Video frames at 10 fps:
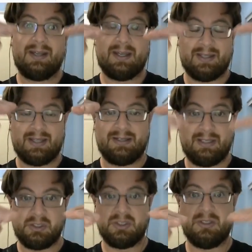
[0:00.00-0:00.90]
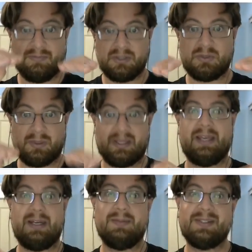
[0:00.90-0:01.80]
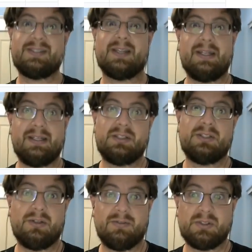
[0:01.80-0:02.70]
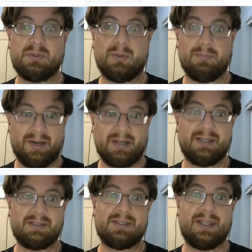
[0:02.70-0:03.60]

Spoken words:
and then each individual item inside each individual bucket, so they